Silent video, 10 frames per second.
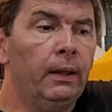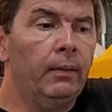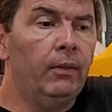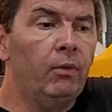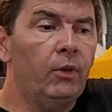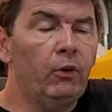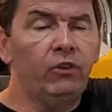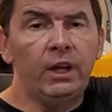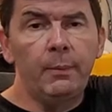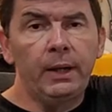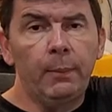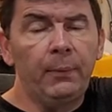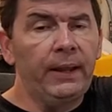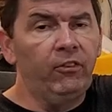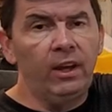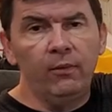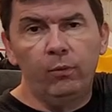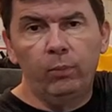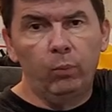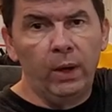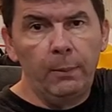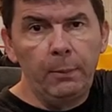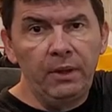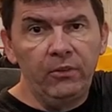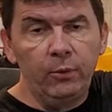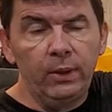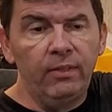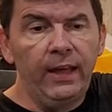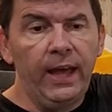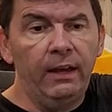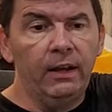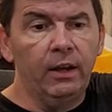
Th those are coming up, and that's kind of what I've been busy with that.